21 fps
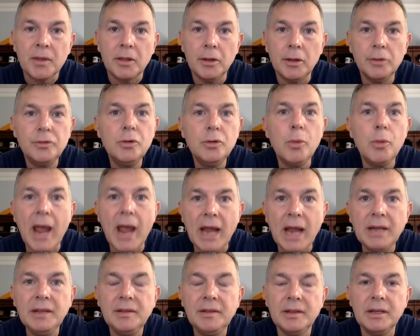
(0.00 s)
They'll do
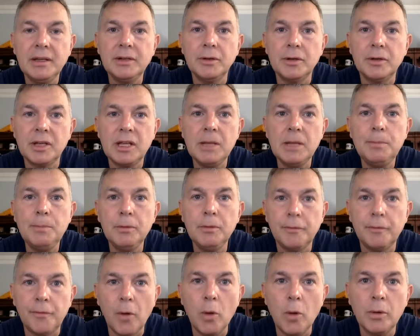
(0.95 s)
anything to keep you
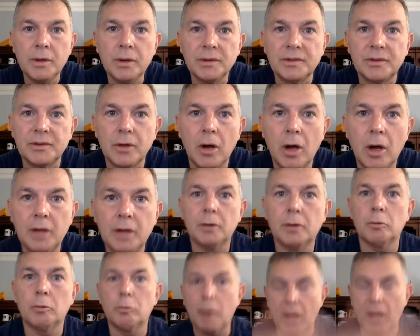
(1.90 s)
focused on
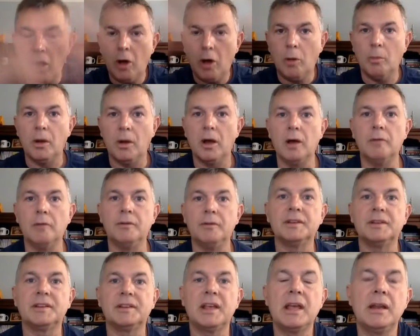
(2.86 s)
the realm of
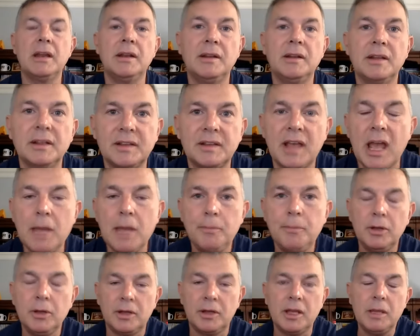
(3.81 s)
insanity, to
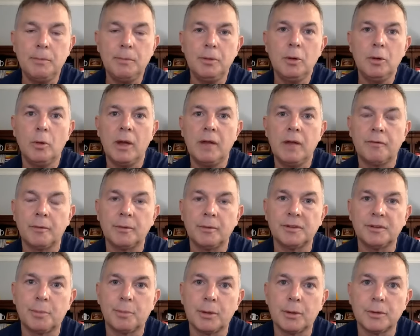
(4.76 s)
keep you, keep you away from your
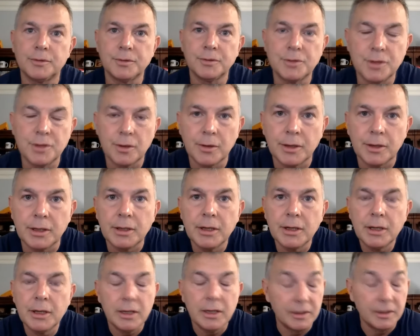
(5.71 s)
spiritual journey.
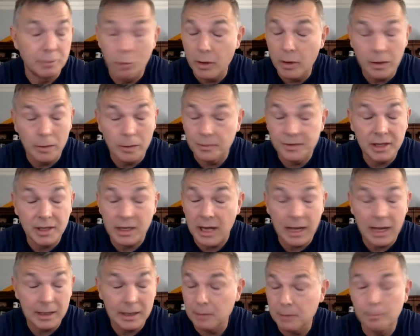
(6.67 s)
It's 100%.
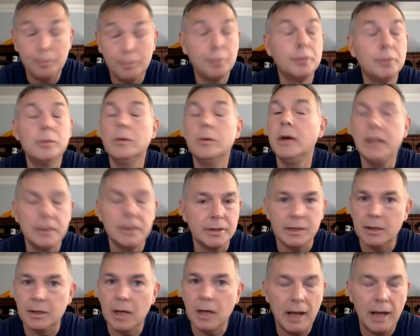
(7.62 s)
I
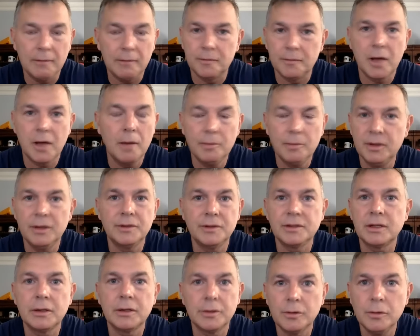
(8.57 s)
completely, I've come to this
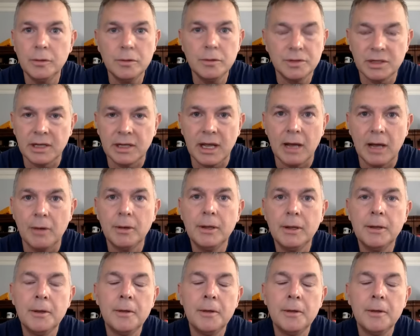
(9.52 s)
conclusion now.